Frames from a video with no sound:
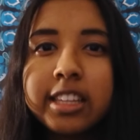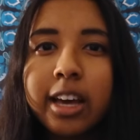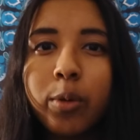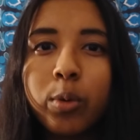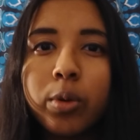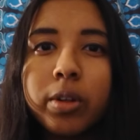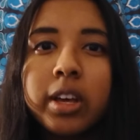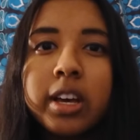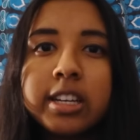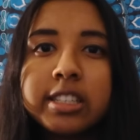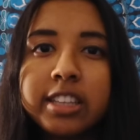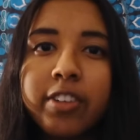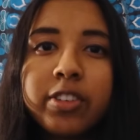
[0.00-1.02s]
that will
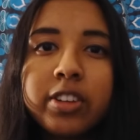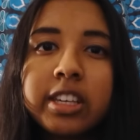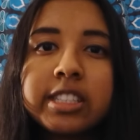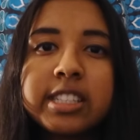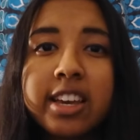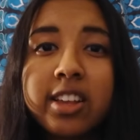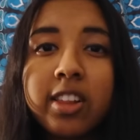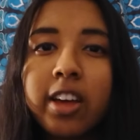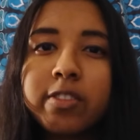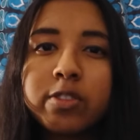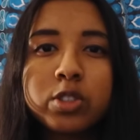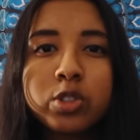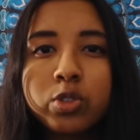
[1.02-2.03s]
definitely take a lot
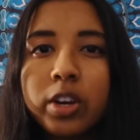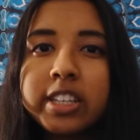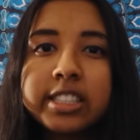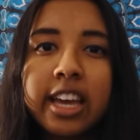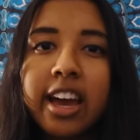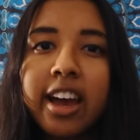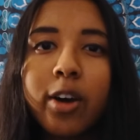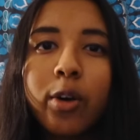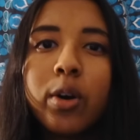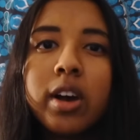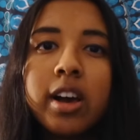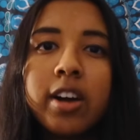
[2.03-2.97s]
of stress out